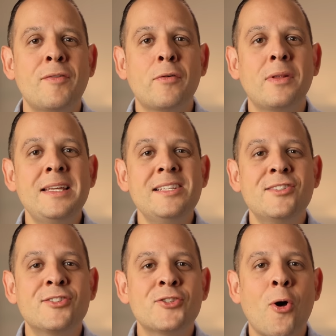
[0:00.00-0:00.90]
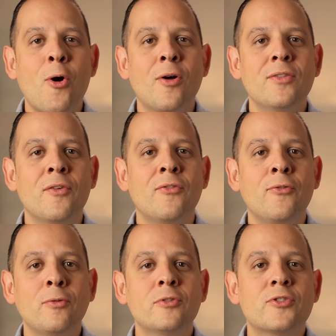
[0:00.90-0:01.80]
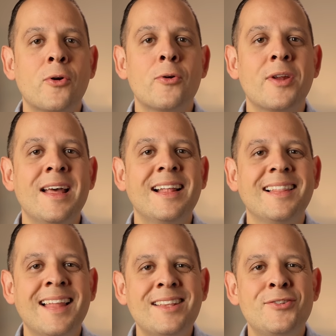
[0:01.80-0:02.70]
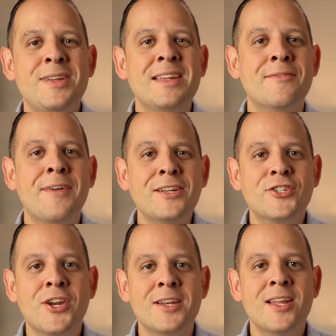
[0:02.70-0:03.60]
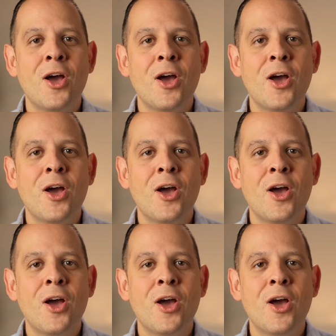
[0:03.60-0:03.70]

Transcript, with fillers: never really saw the full shirt led to the invention